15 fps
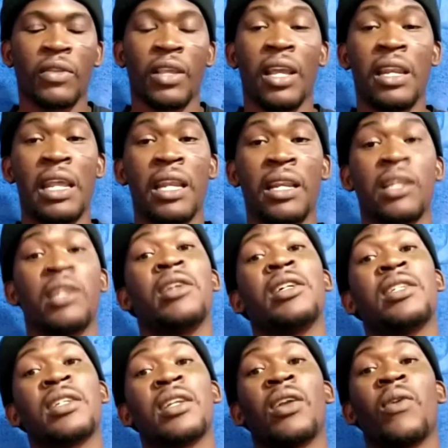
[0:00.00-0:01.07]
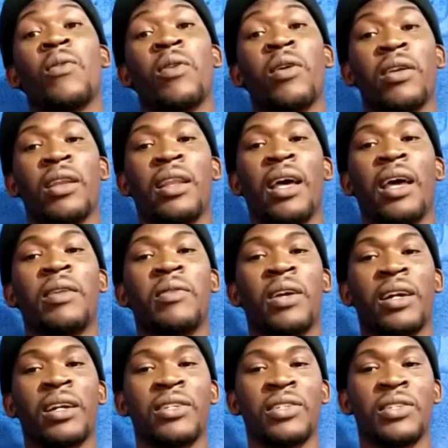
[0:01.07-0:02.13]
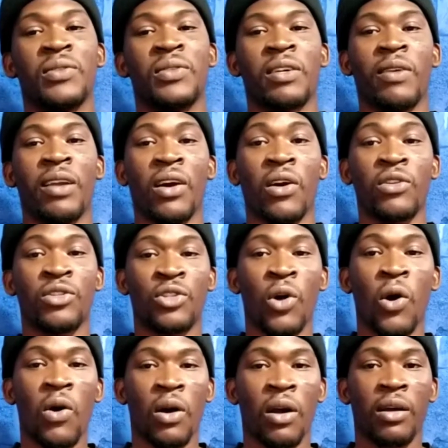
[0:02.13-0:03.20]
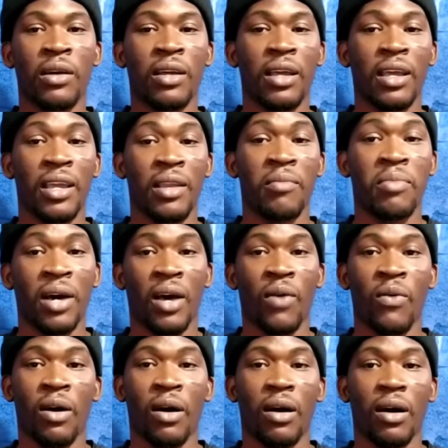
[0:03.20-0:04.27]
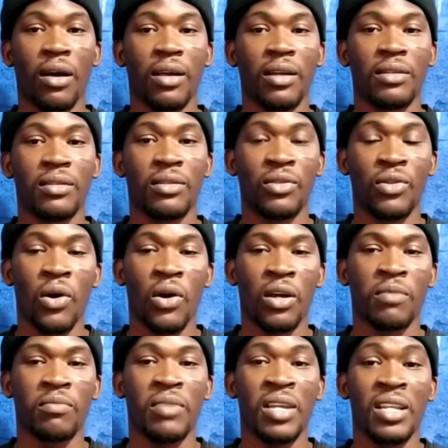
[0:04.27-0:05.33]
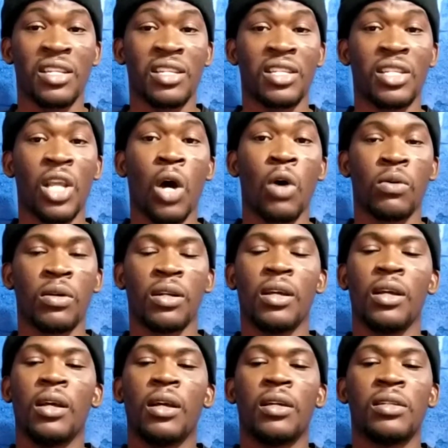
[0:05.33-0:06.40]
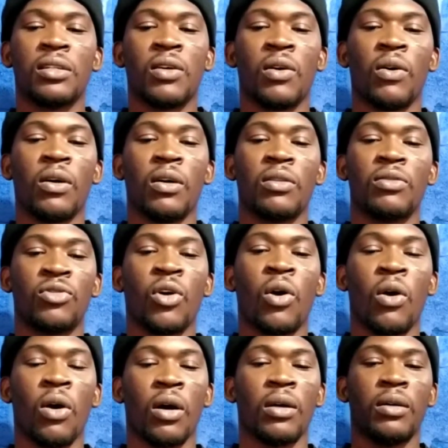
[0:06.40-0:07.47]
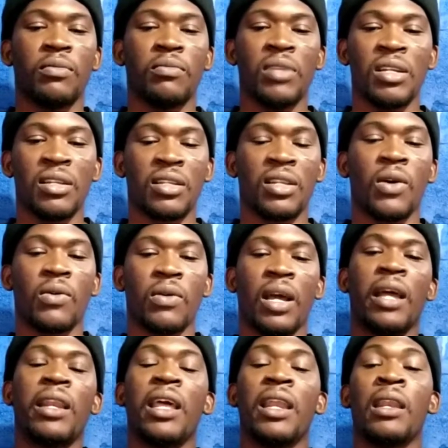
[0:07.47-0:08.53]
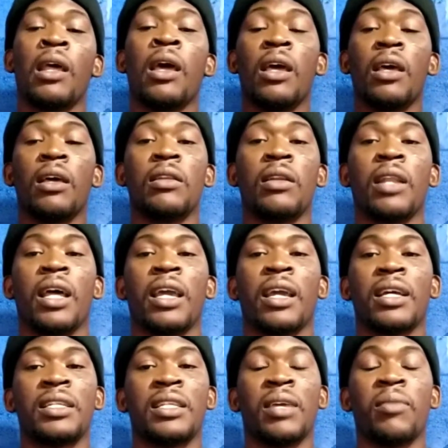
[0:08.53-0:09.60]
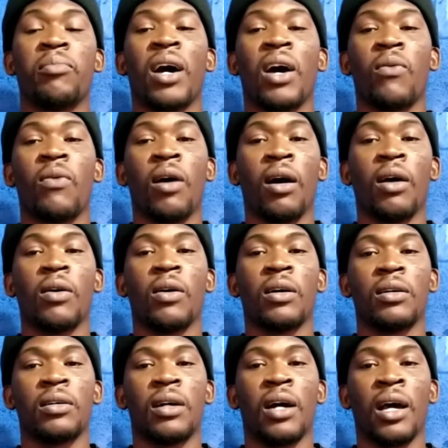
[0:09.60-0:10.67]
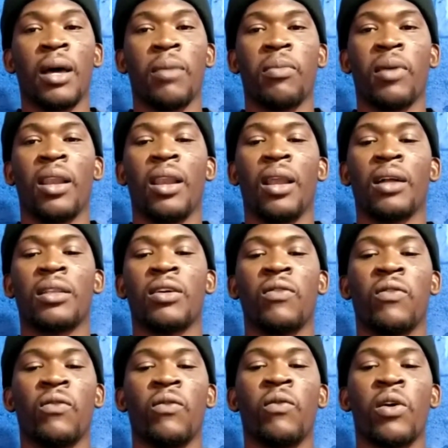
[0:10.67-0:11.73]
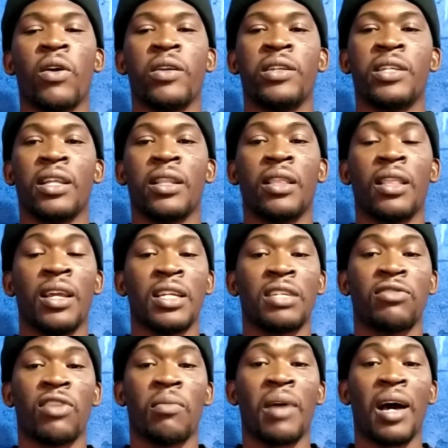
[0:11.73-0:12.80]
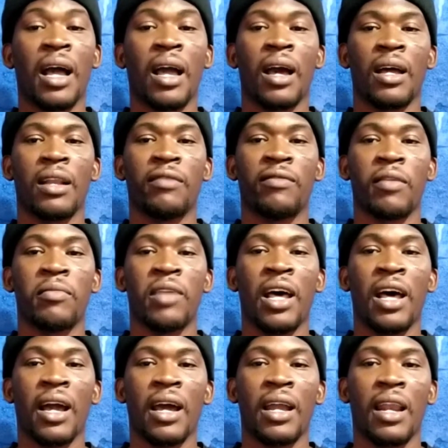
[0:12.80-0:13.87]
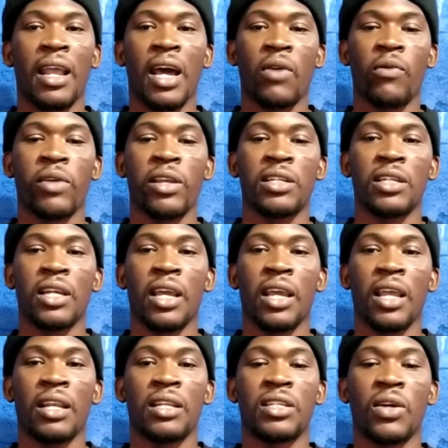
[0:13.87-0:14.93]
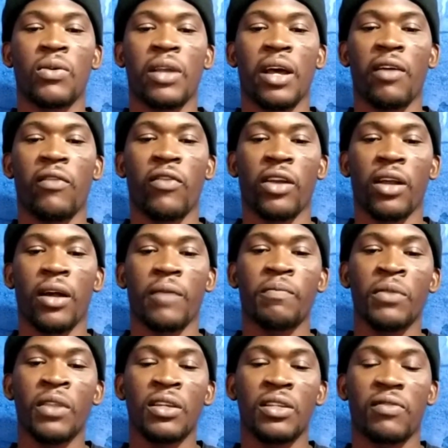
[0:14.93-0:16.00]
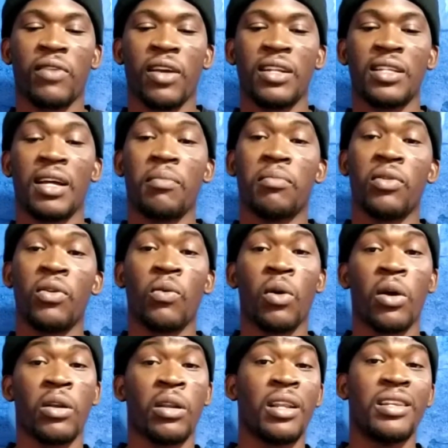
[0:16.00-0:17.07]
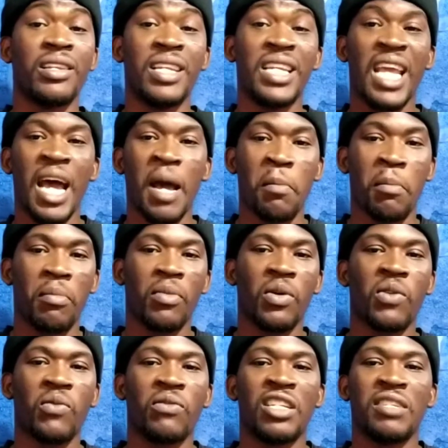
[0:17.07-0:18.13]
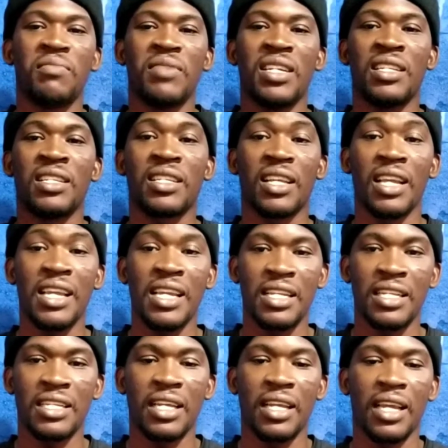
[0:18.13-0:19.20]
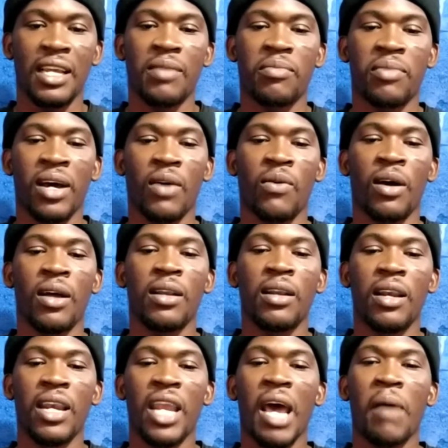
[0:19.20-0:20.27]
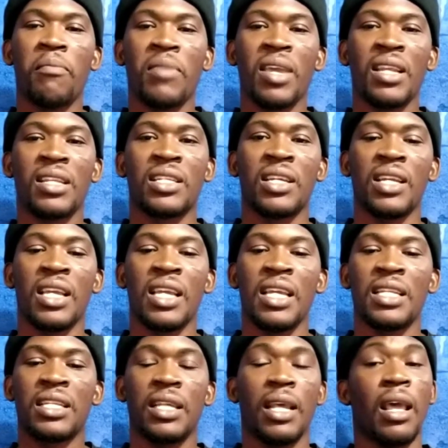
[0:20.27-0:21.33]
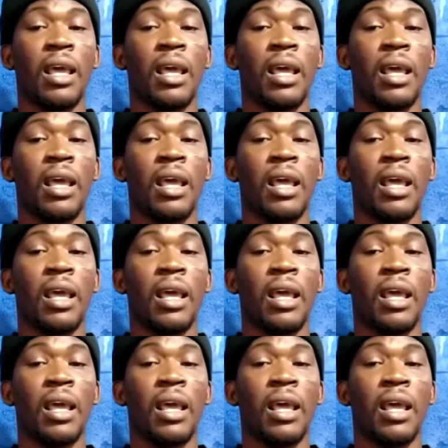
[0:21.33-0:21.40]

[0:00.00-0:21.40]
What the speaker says: And then there's another word like I just use a word like dung in Patwa. Dung means down. So dung means down. And then like I said, Patwa adopt a lot of words and things from Akan, from the Akan language in South Africa. So for example, the word nyam, which means eat in Patwa. Nyam means to eat.